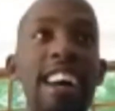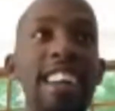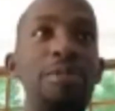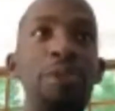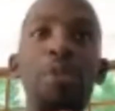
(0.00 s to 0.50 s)

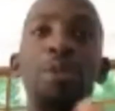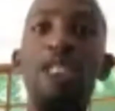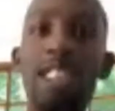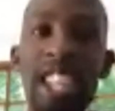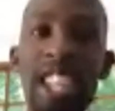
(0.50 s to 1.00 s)
And
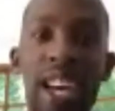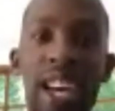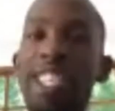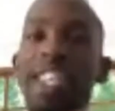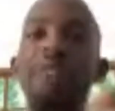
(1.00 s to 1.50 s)
when we
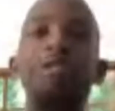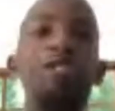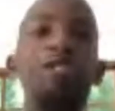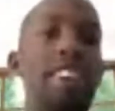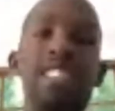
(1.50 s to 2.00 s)
got there, we
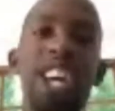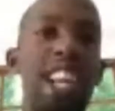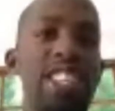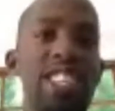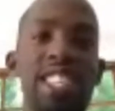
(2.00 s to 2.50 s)
did
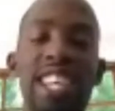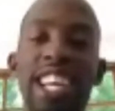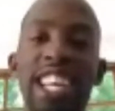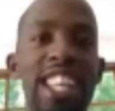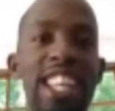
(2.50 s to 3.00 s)
vigorous
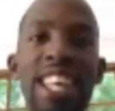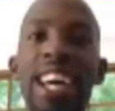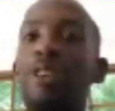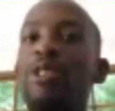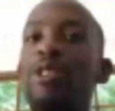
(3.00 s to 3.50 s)
challenges
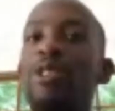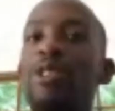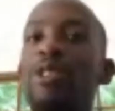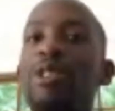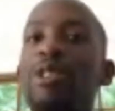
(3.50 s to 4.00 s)
again there
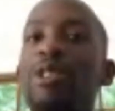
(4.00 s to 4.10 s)
also.